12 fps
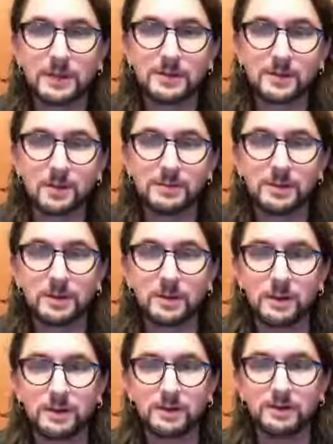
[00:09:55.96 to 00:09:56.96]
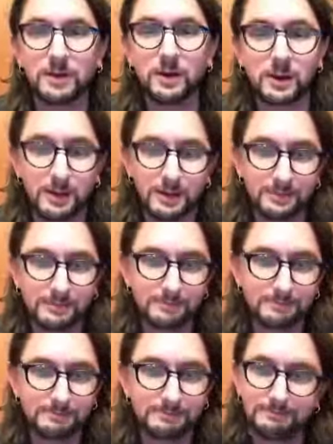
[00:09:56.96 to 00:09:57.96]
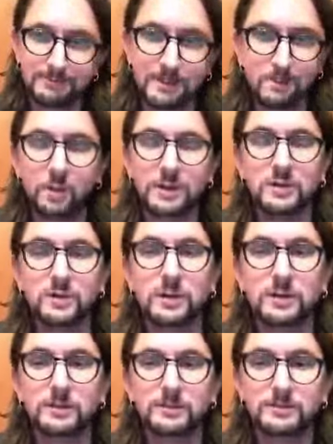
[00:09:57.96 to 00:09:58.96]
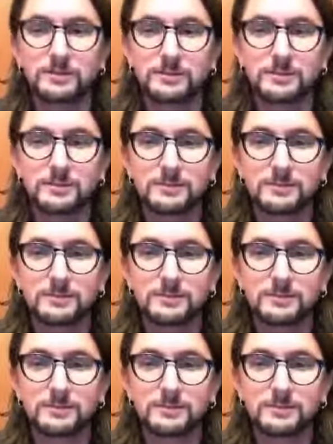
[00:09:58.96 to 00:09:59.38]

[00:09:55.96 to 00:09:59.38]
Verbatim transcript: Yeah, Dad's cream soda. It's very. Uh, that's what we drink.